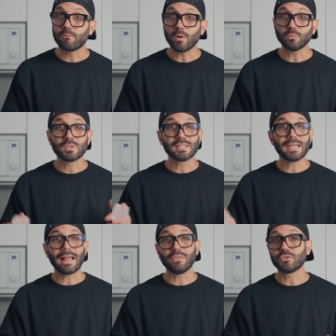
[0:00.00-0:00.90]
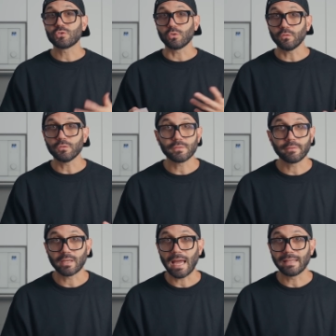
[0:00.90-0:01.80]
the foam to stay at the surface of
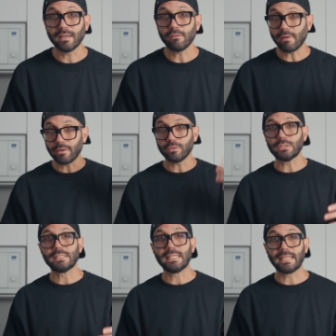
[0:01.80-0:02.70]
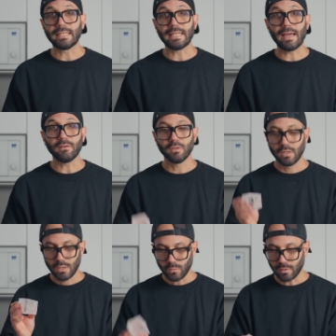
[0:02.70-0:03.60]
the cagdel rather to sinking down,
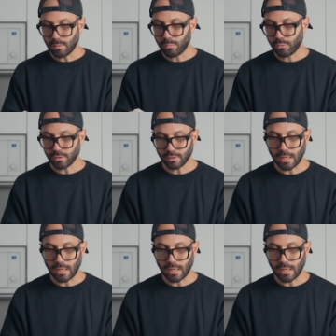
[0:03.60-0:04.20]
we're gonna pour the